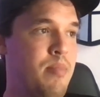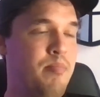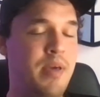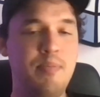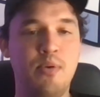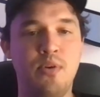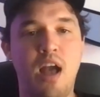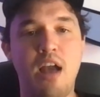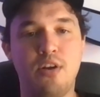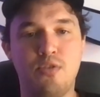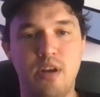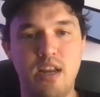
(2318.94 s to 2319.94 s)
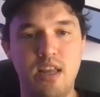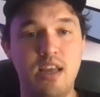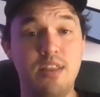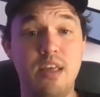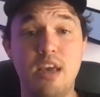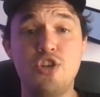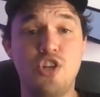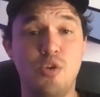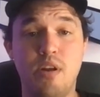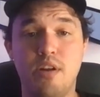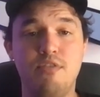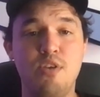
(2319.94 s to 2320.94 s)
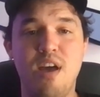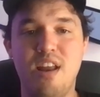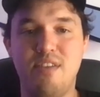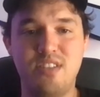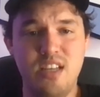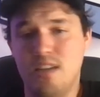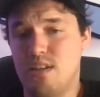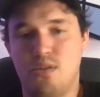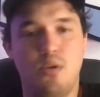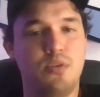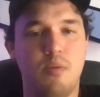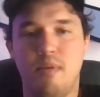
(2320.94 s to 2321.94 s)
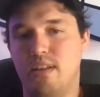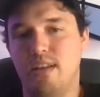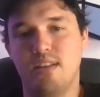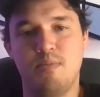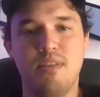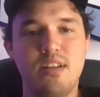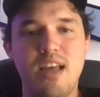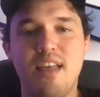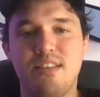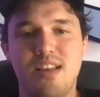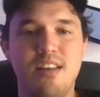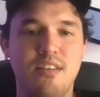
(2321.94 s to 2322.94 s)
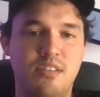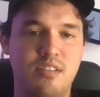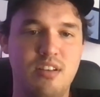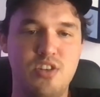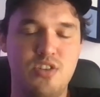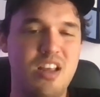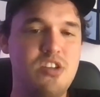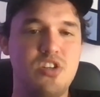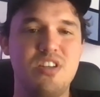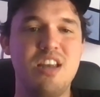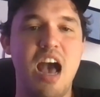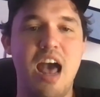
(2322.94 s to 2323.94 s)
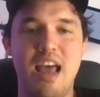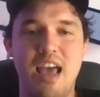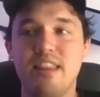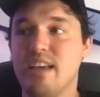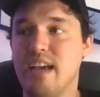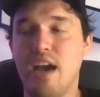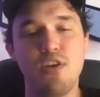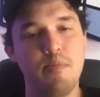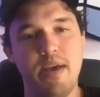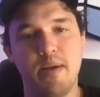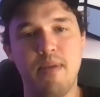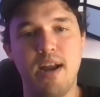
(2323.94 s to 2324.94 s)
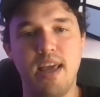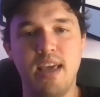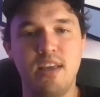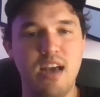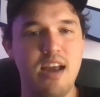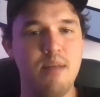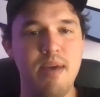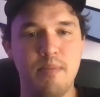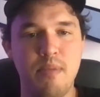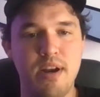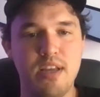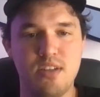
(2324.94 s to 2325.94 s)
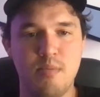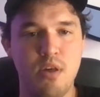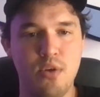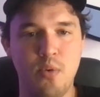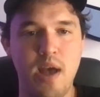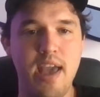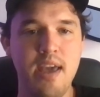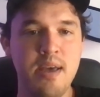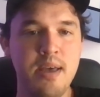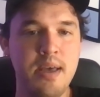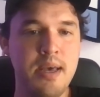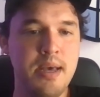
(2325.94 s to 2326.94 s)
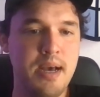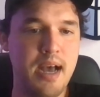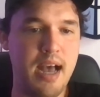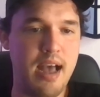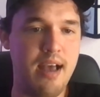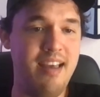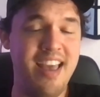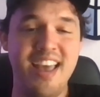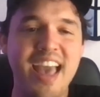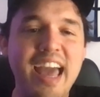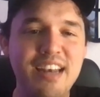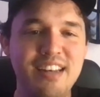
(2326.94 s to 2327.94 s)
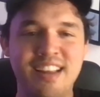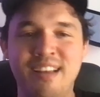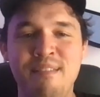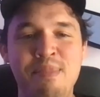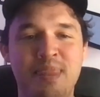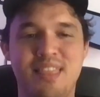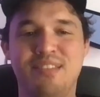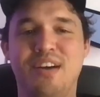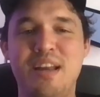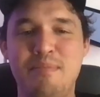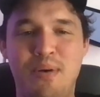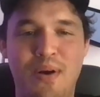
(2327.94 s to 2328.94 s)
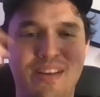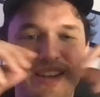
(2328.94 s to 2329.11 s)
people got greedy, and the issuing of new NFTs is ultimately has been the death sentence. It's just not, I think, how you make money. You got to make money some other way. And the funny part